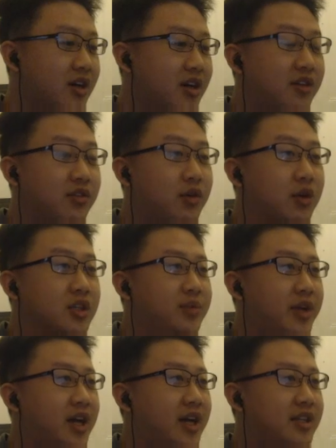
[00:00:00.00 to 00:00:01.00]
Of course, we
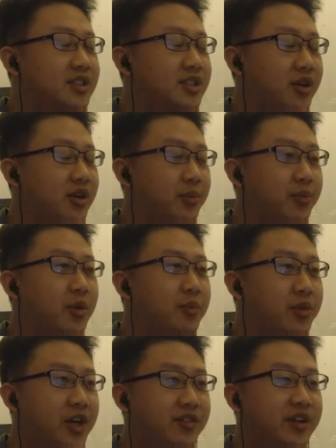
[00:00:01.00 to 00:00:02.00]
had some
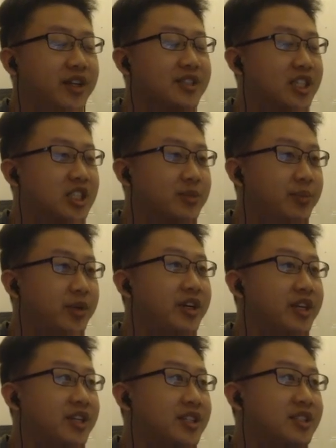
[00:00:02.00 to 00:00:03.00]
previous
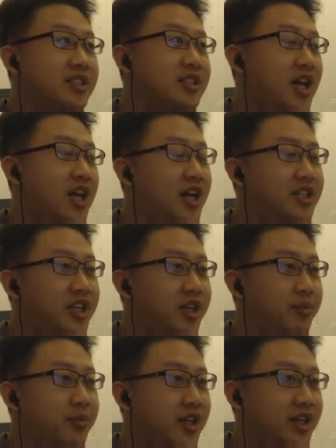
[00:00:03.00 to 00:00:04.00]
experience acting in
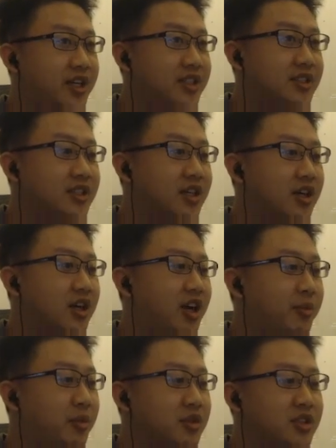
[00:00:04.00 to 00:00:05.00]
plays,
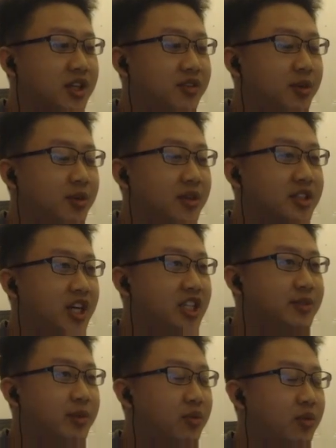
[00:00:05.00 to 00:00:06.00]
mostly from the
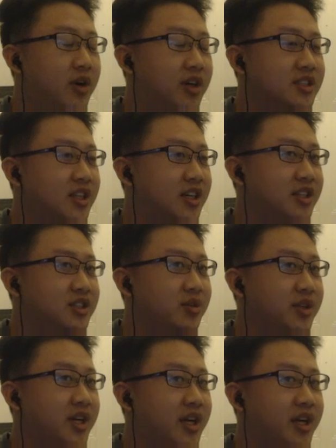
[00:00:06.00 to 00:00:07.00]
Shakespeare works,
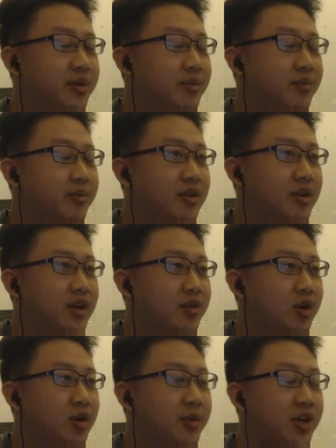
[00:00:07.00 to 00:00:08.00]
Juliet and
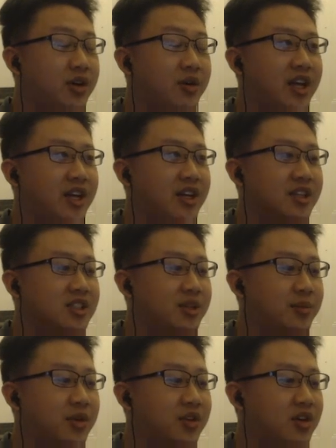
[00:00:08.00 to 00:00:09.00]
Romeo, and some
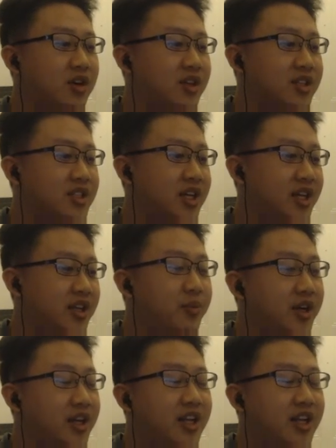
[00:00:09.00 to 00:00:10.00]
other content,
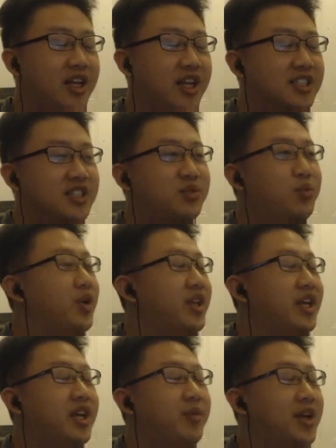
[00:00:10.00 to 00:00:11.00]
but it just
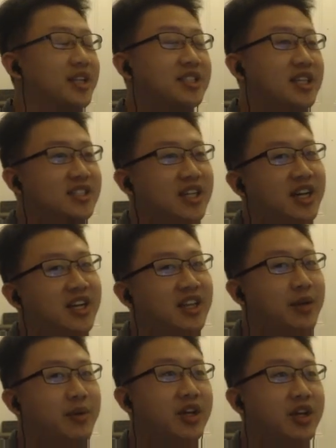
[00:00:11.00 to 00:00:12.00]
really made us excited that
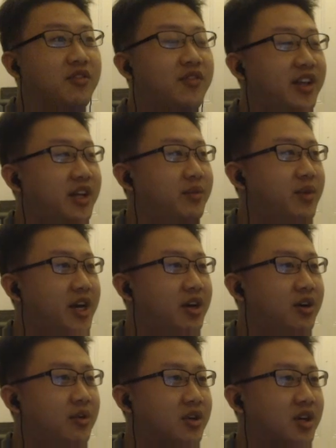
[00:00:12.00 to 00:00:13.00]
we could finally write our
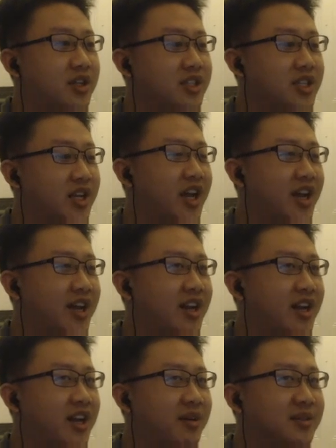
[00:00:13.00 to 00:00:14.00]
own content. And
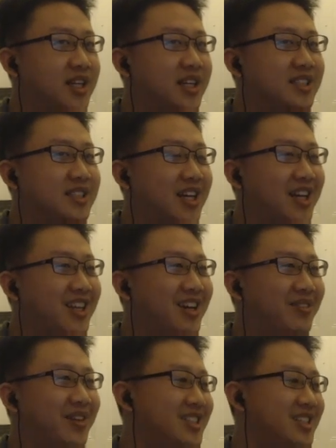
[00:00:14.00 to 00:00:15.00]
I was kind of sad
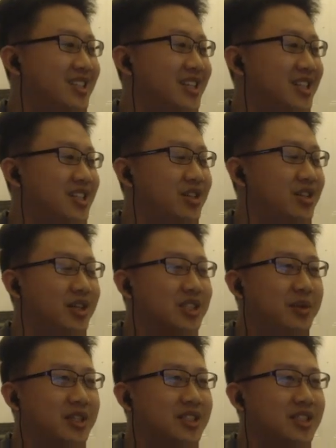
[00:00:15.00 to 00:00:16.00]
that we didn't do as
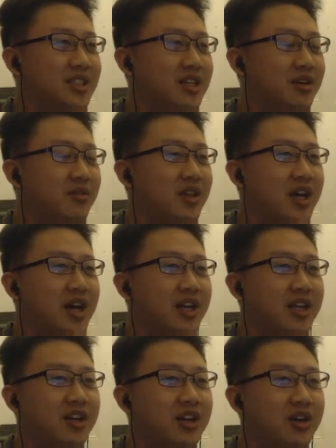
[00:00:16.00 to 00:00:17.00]
much of that
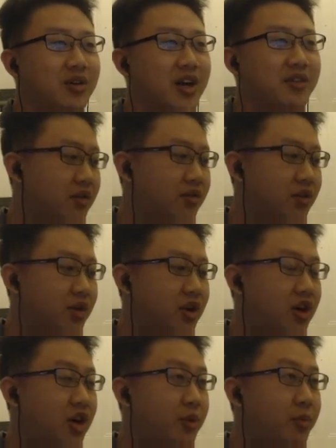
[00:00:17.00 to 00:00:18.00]
in undergrad. For
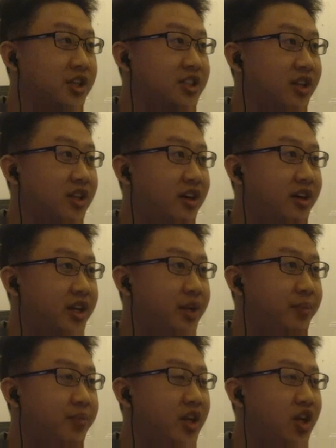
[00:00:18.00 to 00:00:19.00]
our modularity,
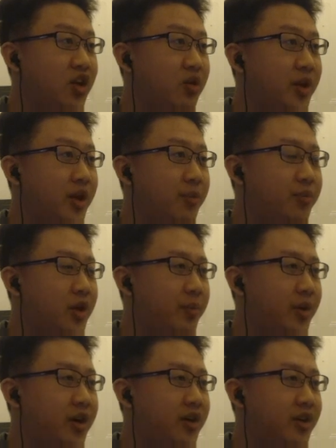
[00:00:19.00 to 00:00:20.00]
it would be
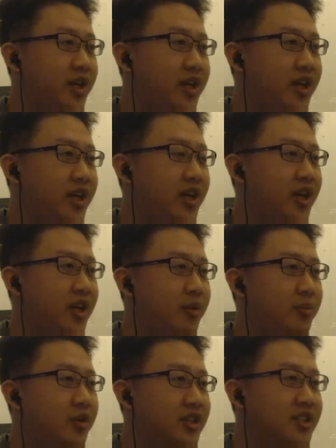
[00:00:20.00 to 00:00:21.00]
primarily
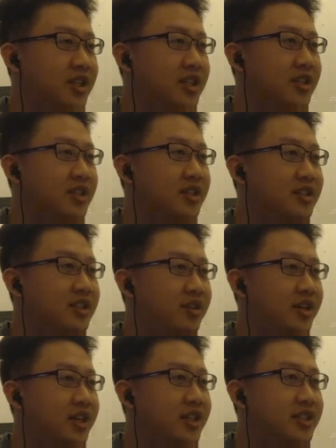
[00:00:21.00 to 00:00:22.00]
in-person
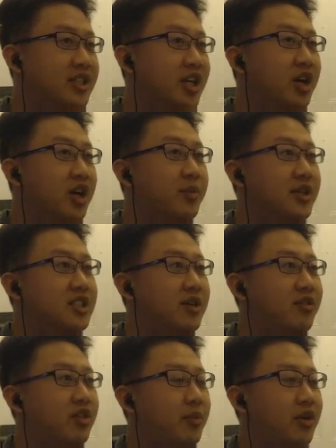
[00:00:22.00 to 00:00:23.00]
synchronous, but some
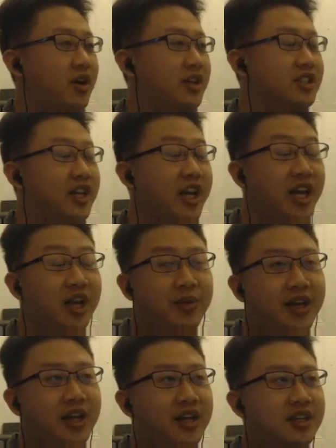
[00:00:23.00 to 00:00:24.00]
of the parts can
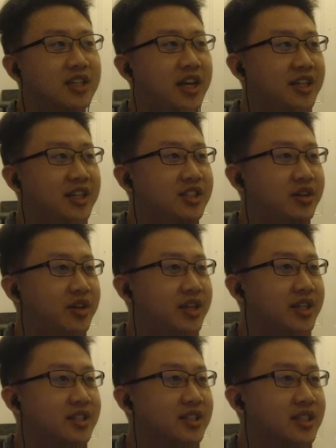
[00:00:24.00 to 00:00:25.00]
be
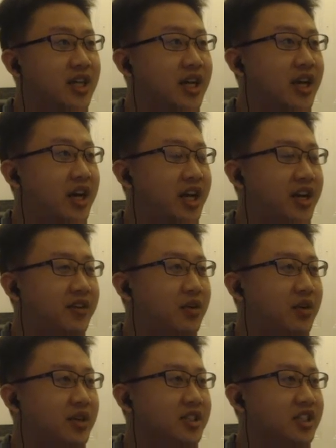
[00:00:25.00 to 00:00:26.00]
asynchronous, and of
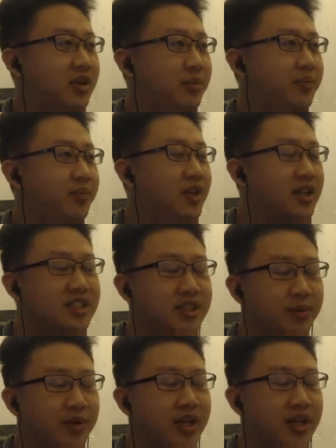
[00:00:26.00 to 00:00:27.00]
course some
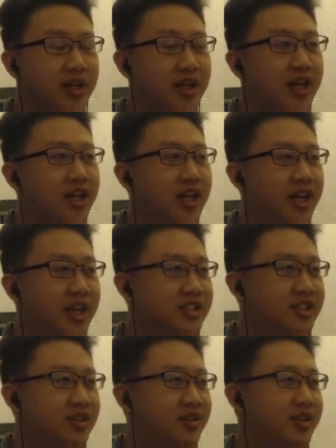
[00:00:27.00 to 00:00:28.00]
somewhat
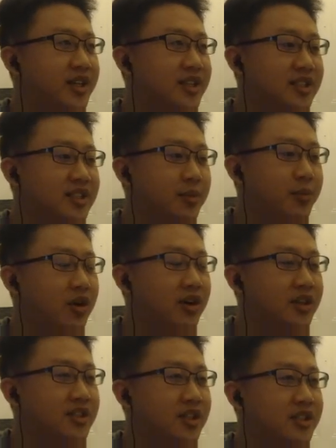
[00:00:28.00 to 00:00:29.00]
asynchronous
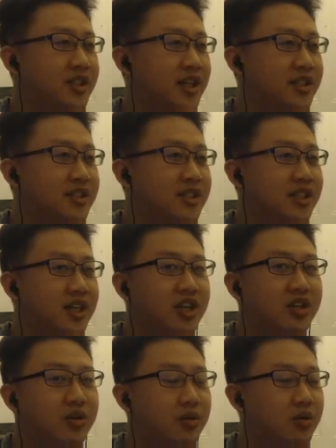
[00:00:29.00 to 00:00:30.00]
parts such as
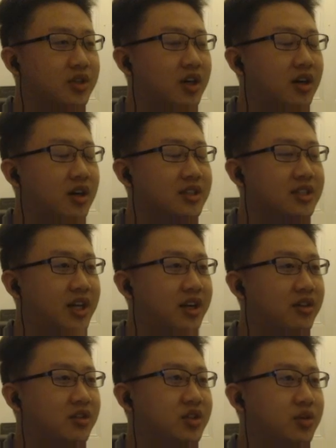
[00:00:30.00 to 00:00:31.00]
Google Docs and
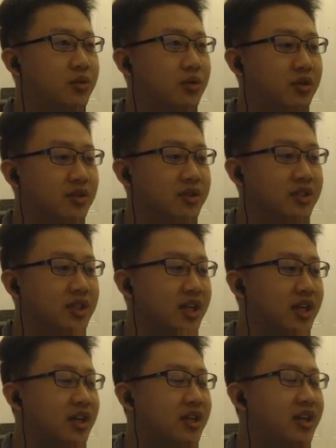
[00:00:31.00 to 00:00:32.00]
other tools
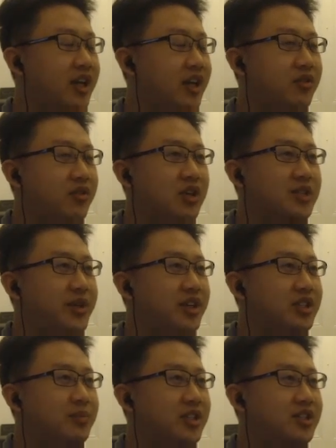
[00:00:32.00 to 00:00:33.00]
can of course be
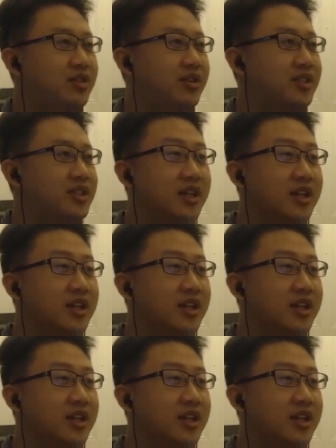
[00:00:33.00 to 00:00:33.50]
used by students.